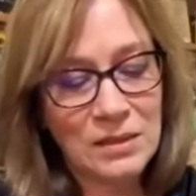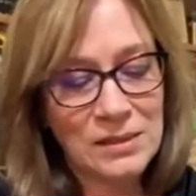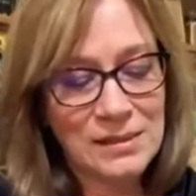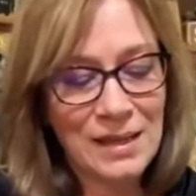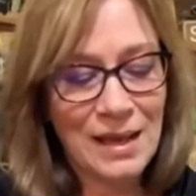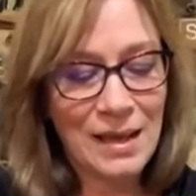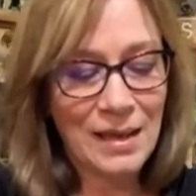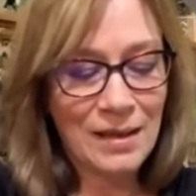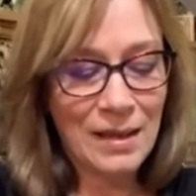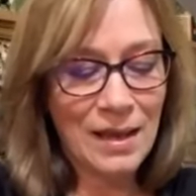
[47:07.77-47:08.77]
Just
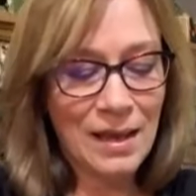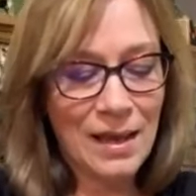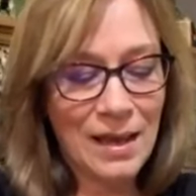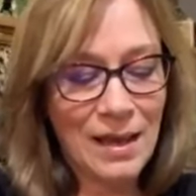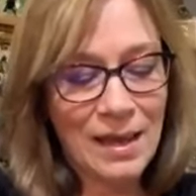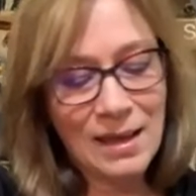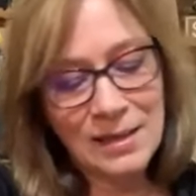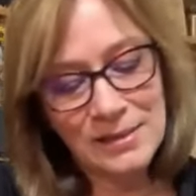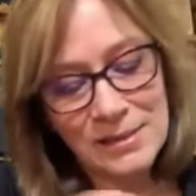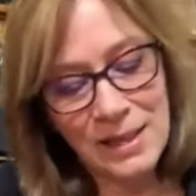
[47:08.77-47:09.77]

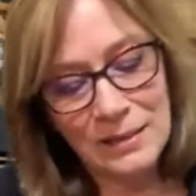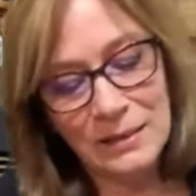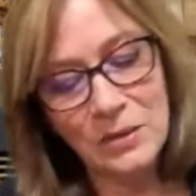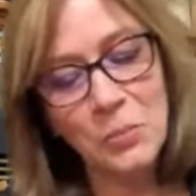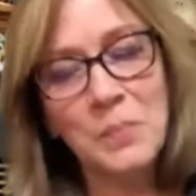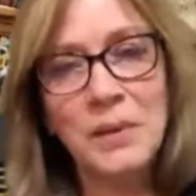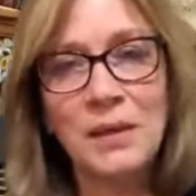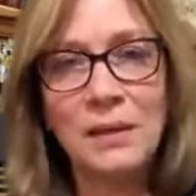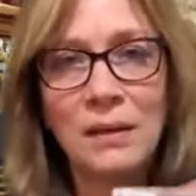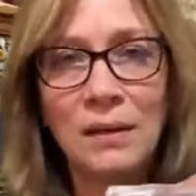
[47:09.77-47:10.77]
adds that little
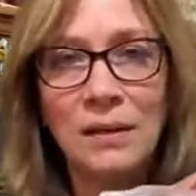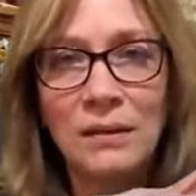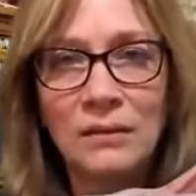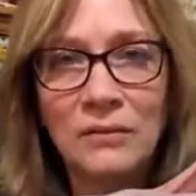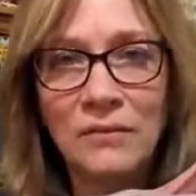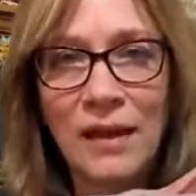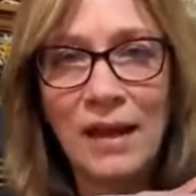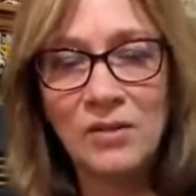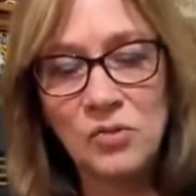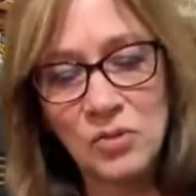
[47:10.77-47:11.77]
bit of
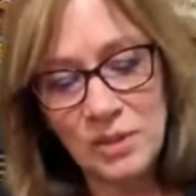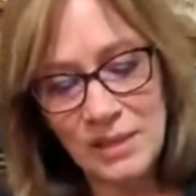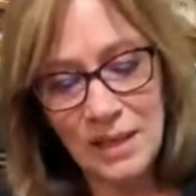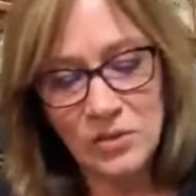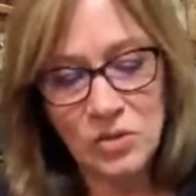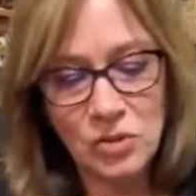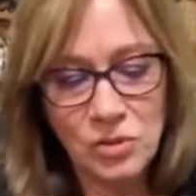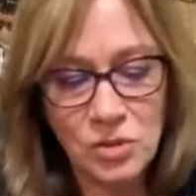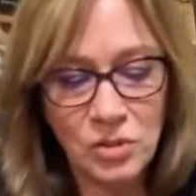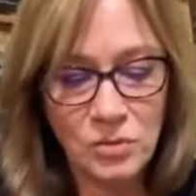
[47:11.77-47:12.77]
extra
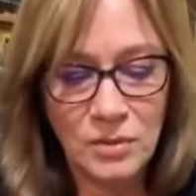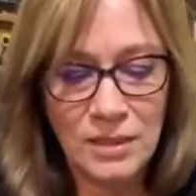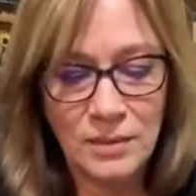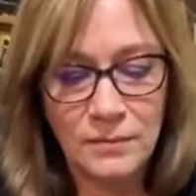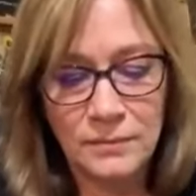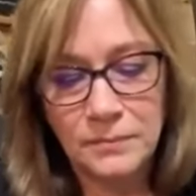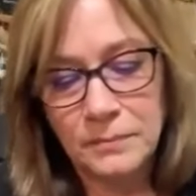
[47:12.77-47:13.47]
texture to it.